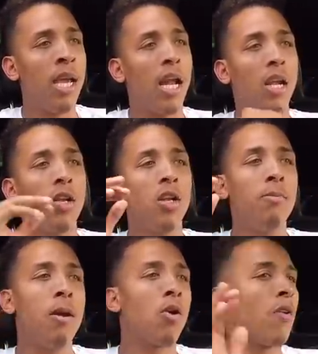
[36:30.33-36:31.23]
and I
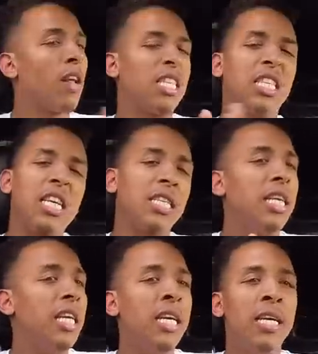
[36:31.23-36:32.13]
literally mailed off like
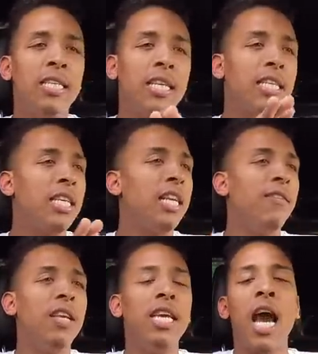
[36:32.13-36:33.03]
60, 60
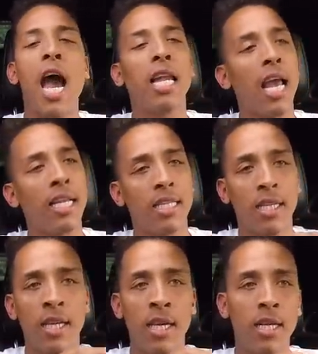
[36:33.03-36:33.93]
DVD highlights